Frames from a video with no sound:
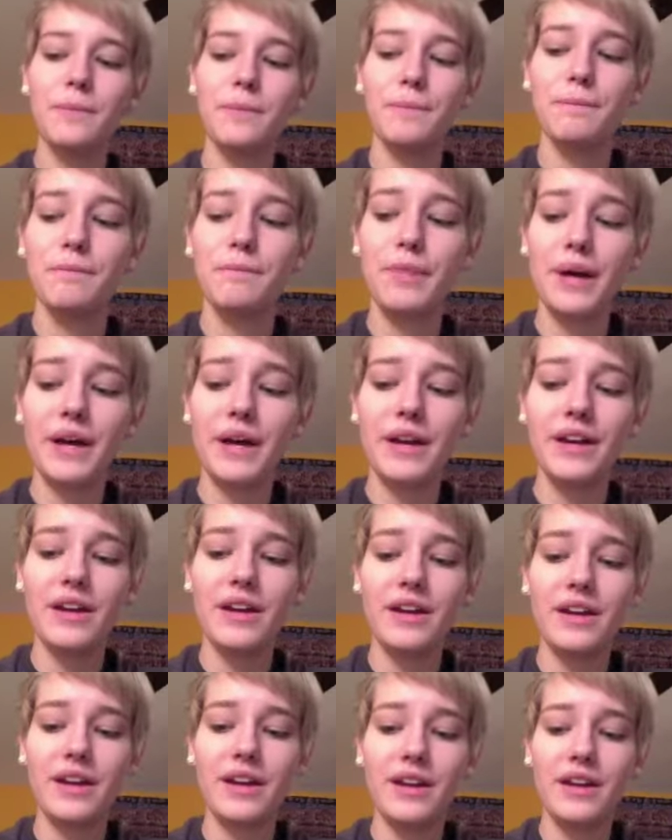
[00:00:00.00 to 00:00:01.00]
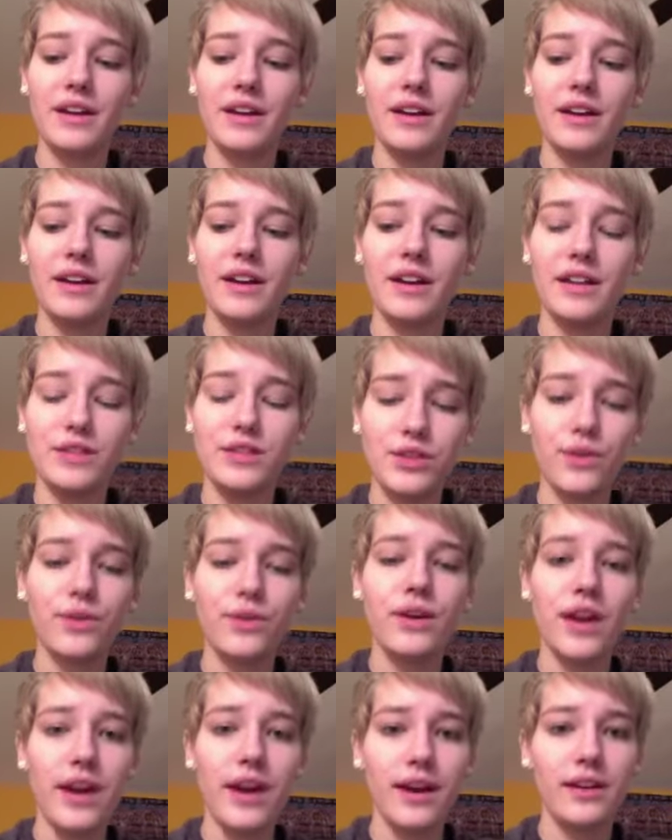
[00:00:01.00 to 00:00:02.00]
But it's
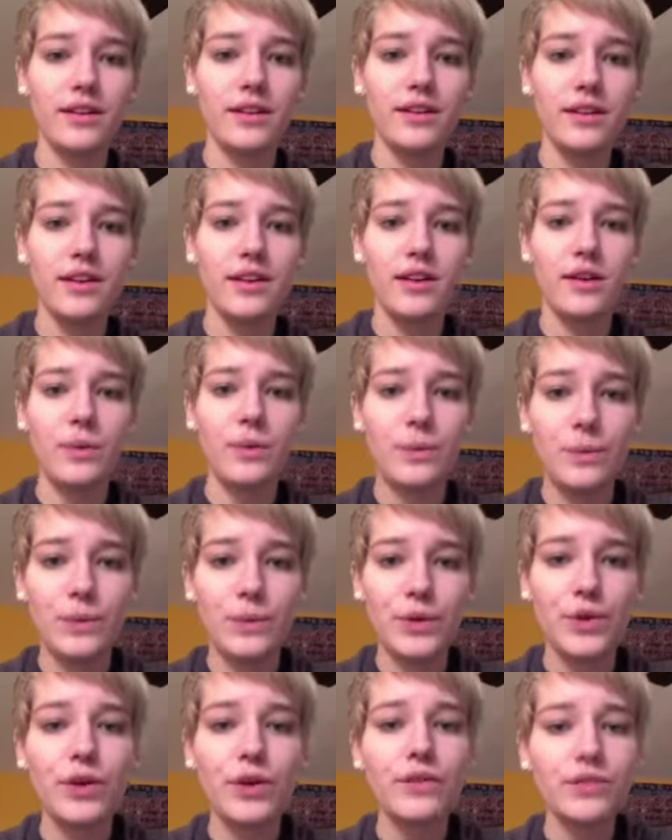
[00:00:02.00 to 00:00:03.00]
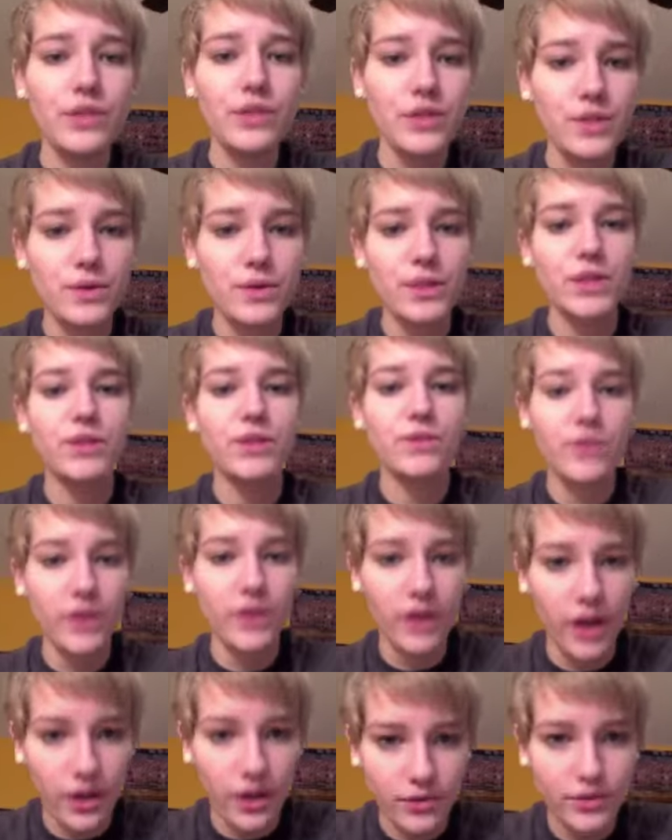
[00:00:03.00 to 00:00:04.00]
okay. You have to do what you feel
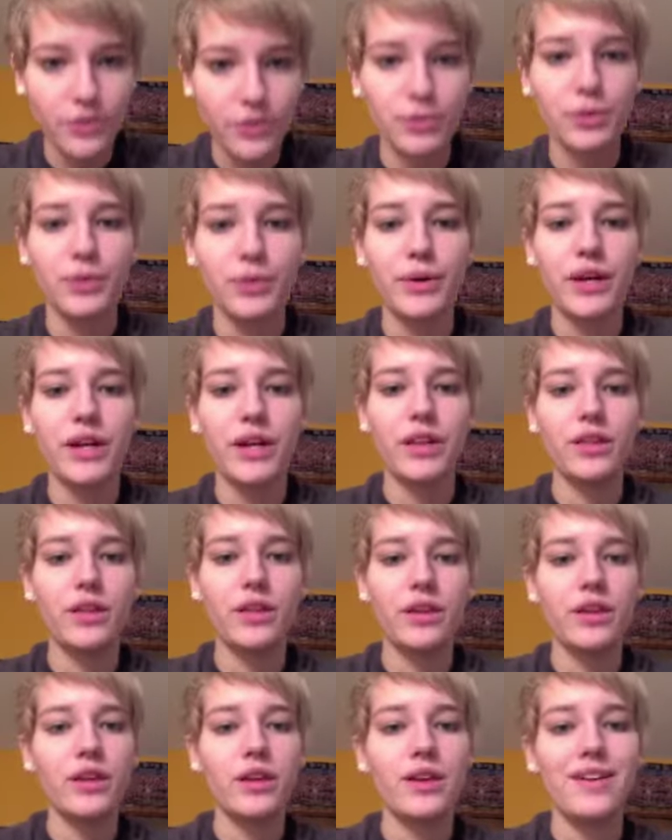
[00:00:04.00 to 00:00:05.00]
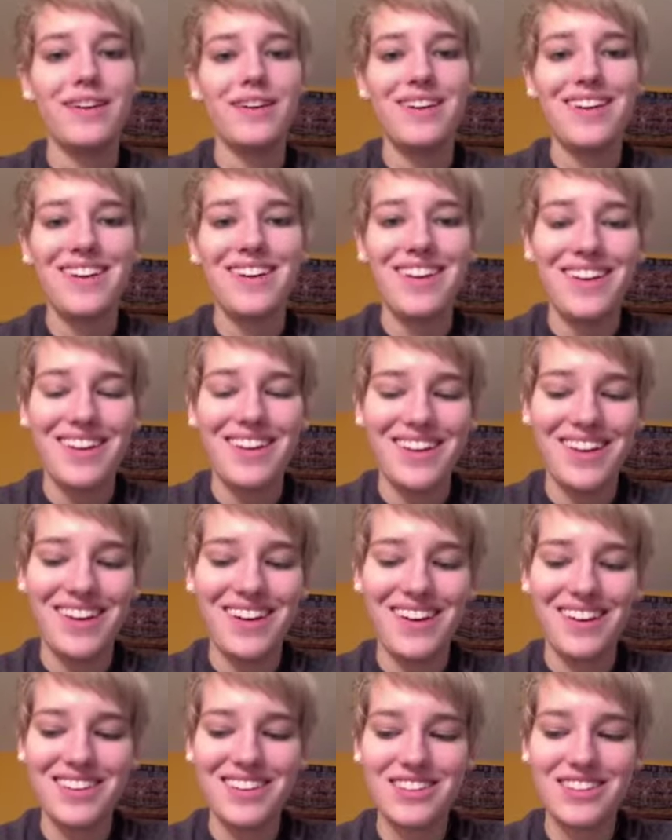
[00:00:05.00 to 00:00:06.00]
comfortable with.
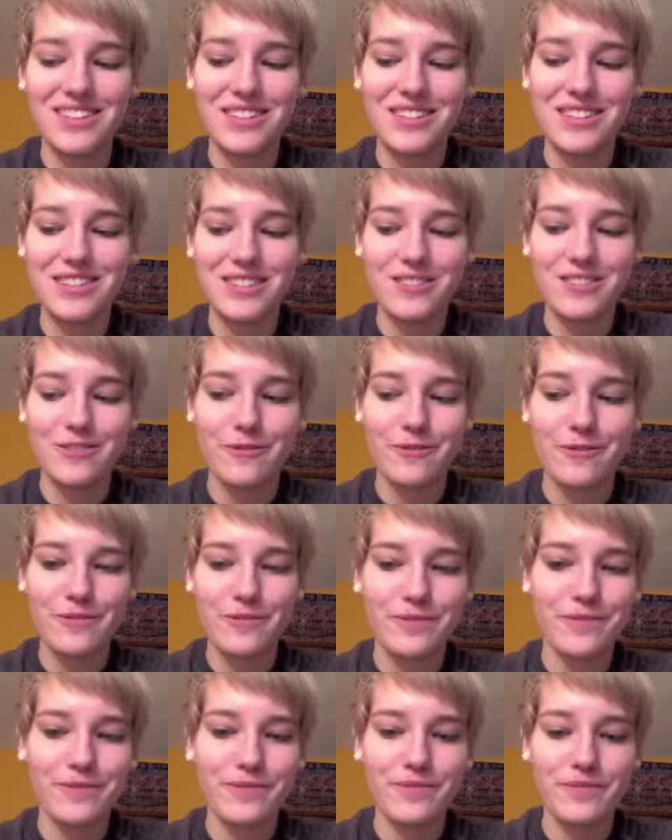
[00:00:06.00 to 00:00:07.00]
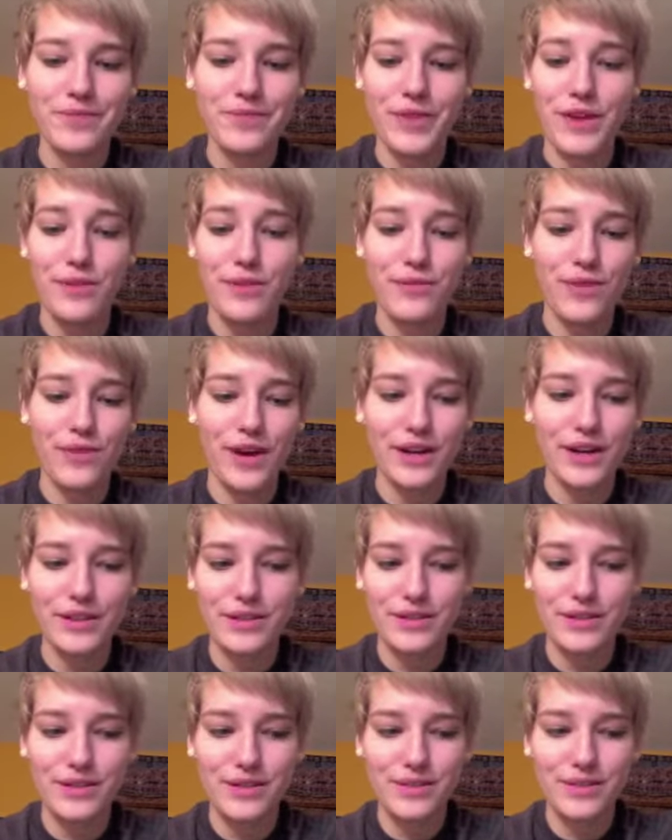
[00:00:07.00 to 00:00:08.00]
And if
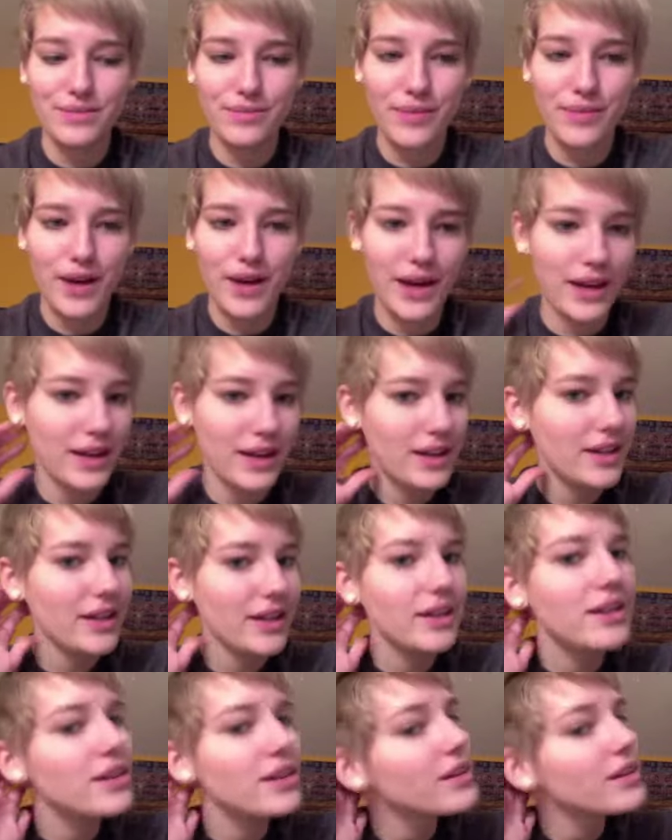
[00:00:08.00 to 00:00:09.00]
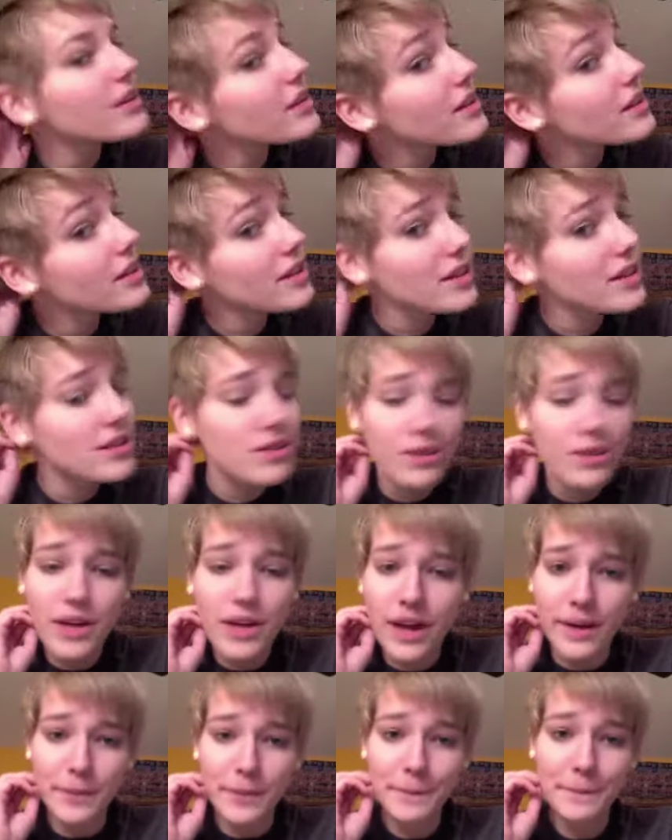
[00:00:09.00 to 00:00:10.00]
that's hiding it, then that's
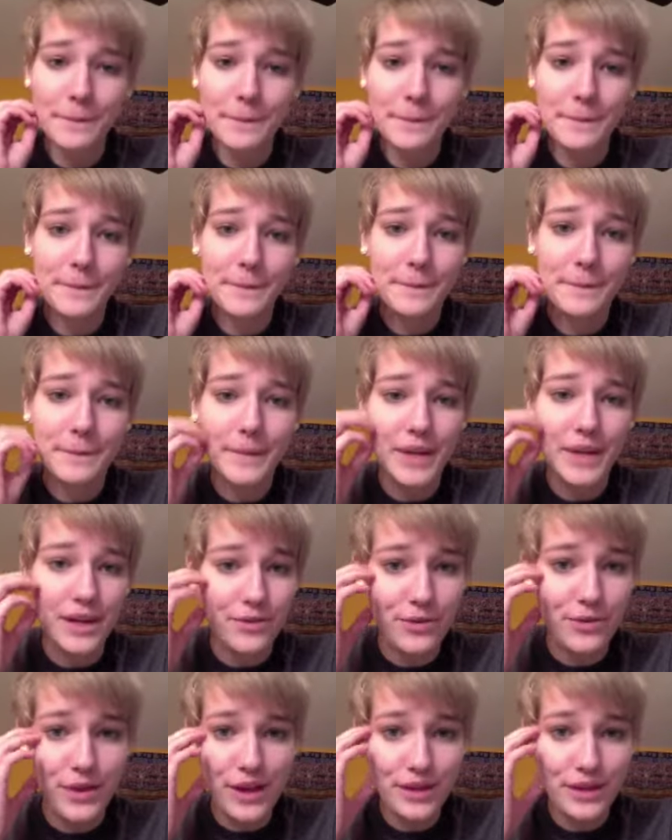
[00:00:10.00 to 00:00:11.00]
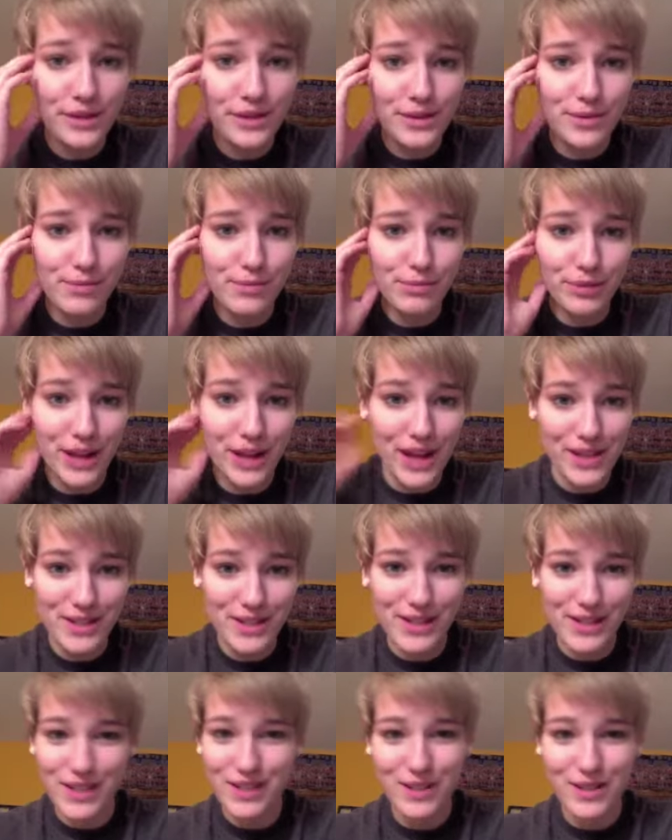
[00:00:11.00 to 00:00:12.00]
okay. If that's
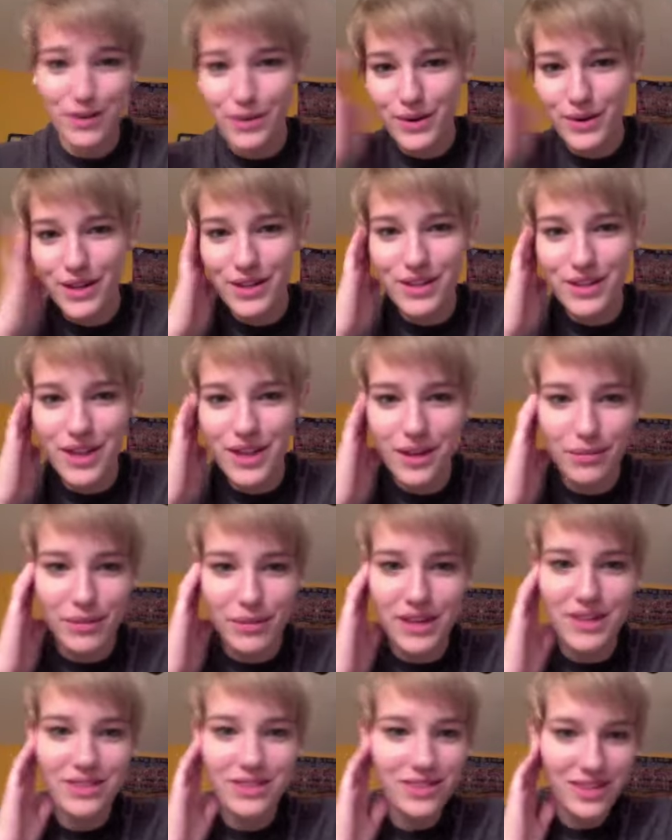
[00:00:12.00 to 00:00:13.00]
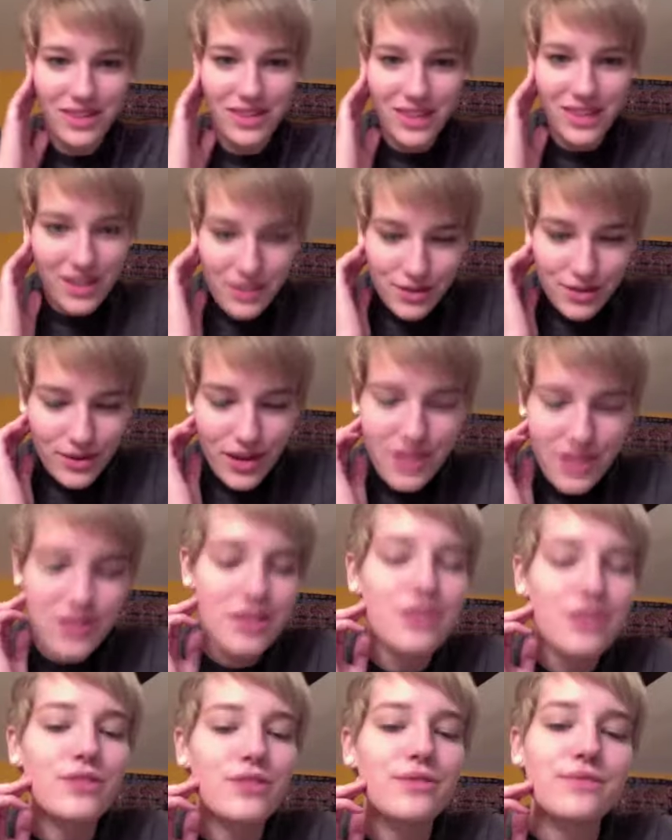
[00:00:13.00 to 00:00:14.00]
blasting it to the world like me, then that's okay
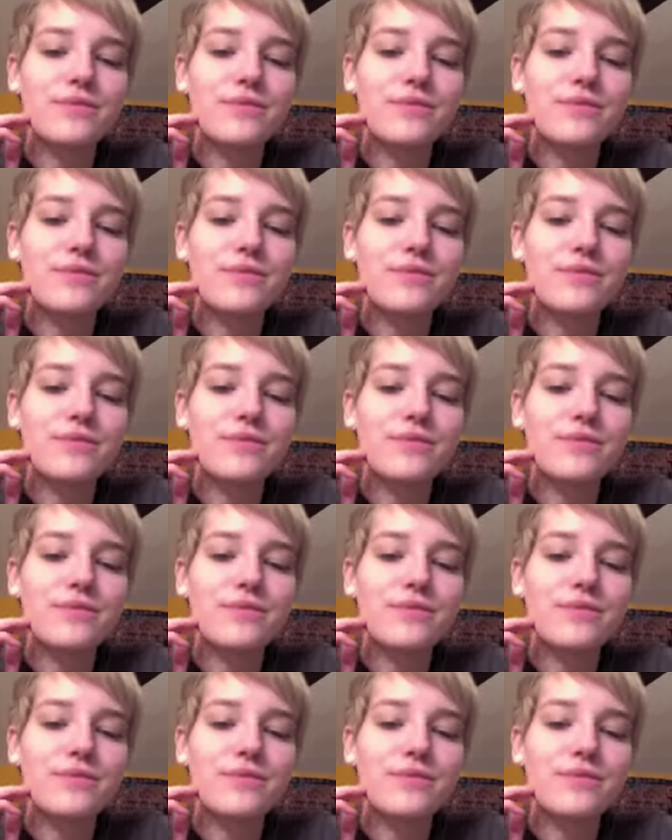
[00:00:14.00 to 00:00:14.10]
too.